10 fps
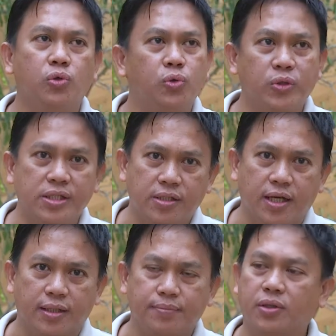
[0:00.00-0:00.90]
who is
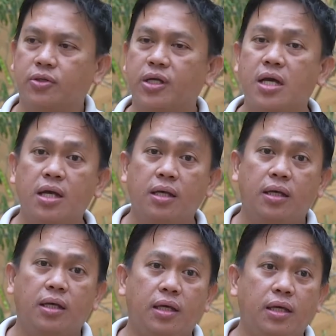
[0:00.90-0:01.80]
not, because
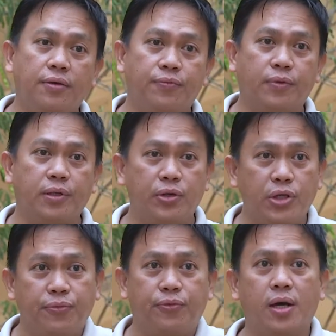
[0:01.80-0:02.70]

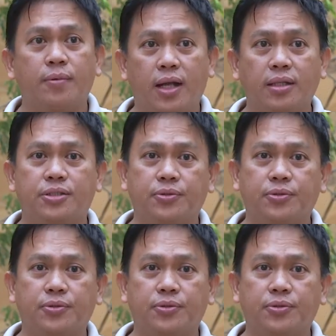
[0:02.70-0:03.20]
if we have lots